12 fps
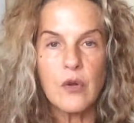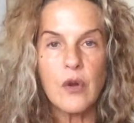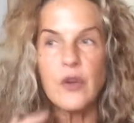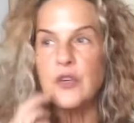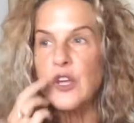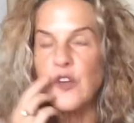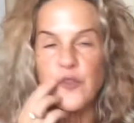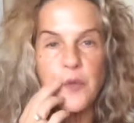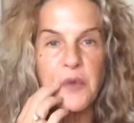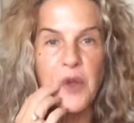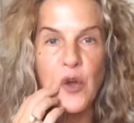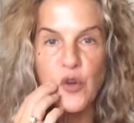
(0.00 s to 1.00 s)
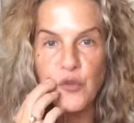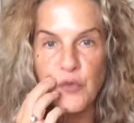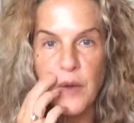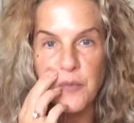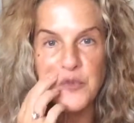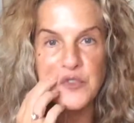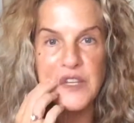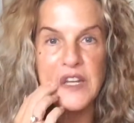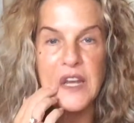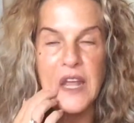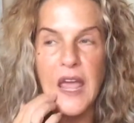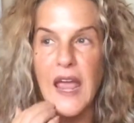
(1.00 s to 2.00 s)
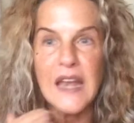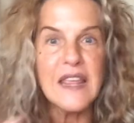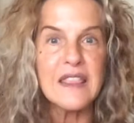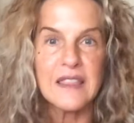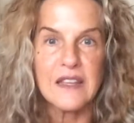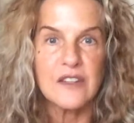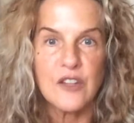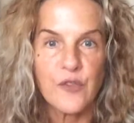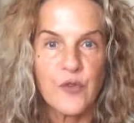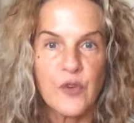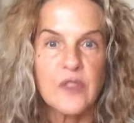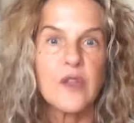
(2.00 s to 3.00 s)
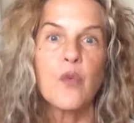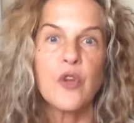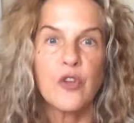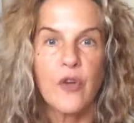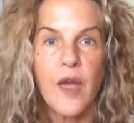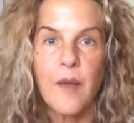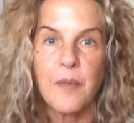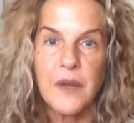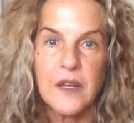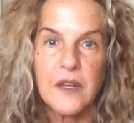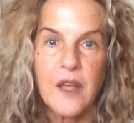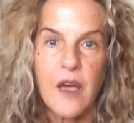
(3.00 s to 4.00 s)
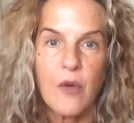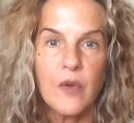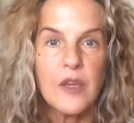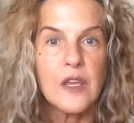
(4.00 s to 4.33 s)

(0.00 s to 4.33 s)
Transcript: A year from now could represent anything different than what you're happening now